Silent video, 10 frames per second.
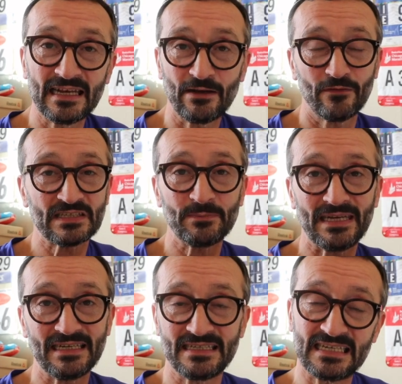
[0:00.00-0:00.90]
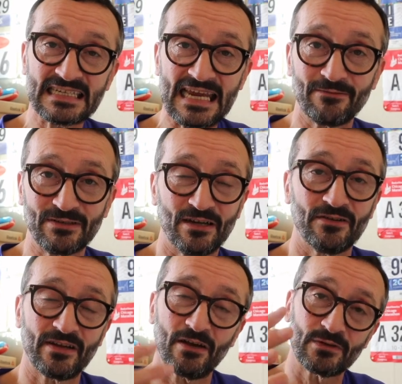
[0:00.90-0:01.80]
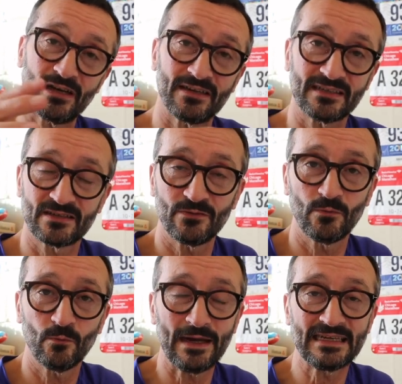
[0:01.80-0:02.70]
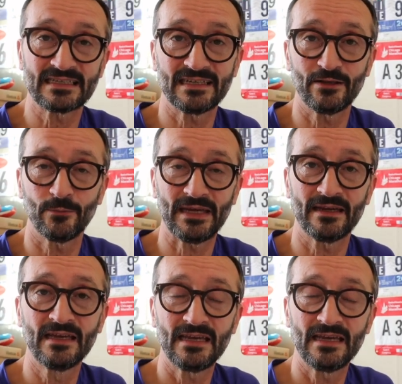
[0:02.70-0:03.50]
Now, obviously being discounted on, I would like to wait a little bit,